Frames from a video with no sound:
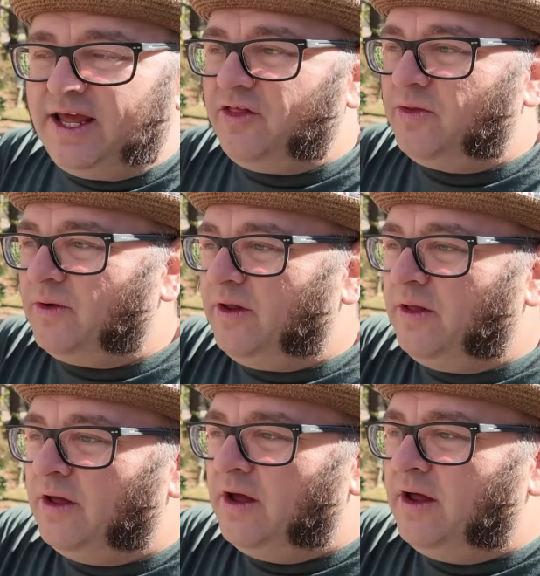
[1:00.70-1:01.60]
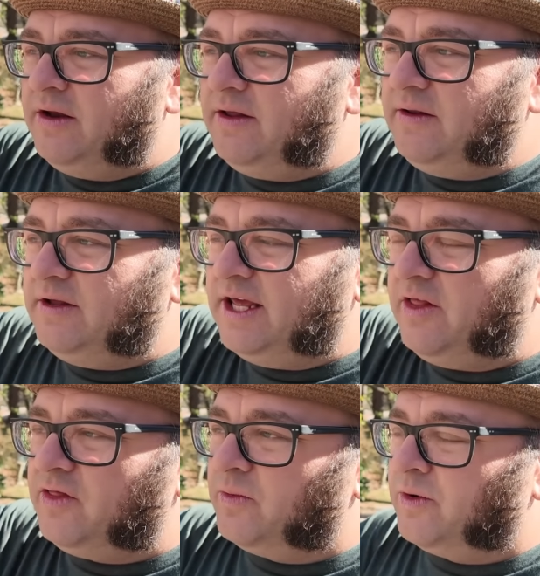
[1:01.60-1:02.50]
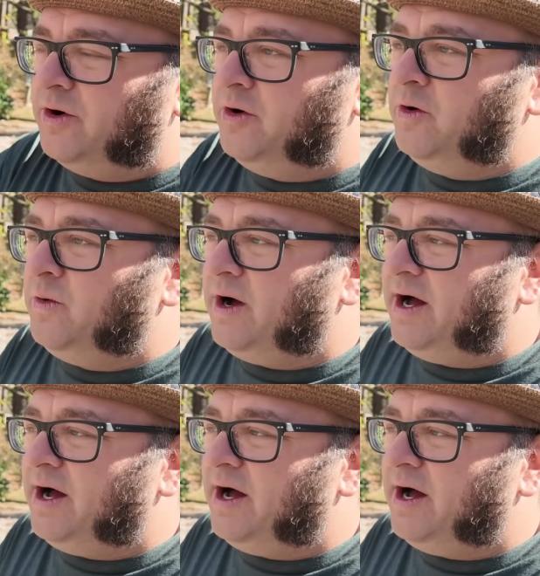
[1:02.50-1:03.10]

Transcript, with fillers: get through to get through